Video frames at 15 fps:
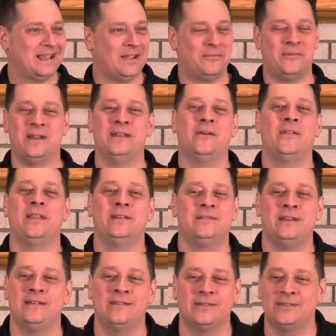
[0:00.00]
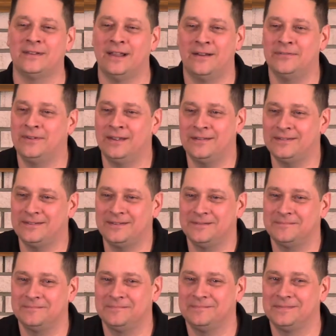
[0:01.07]
if we know that Jesus loves us,
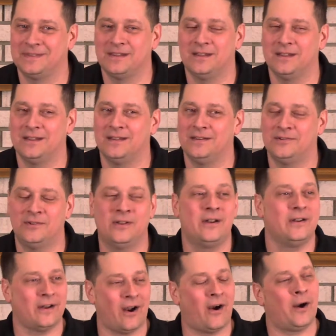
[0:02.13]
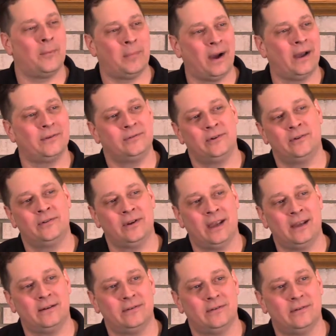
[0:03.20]
shouldn't our posture
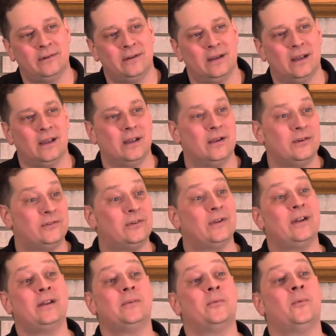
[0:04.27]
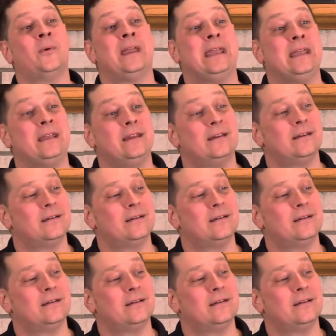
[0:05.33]
change? Shouldn't we